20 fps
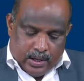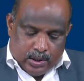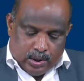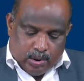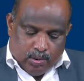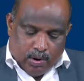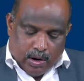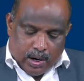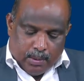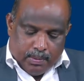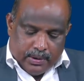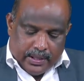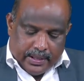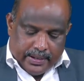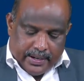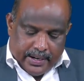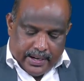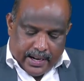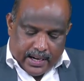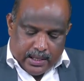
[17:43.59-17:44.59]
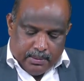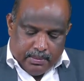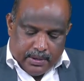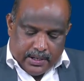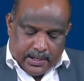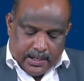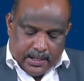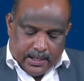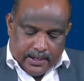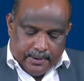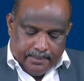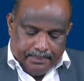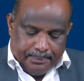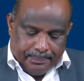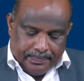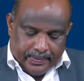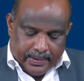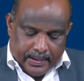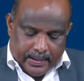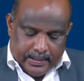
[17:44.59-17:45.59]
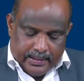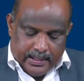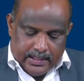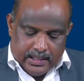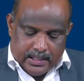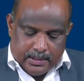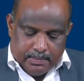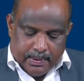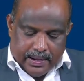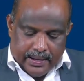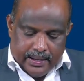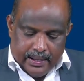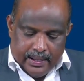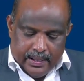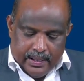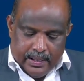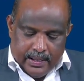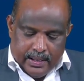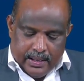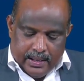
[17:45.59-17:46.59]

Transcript: So what about the grid arrangement here? This is my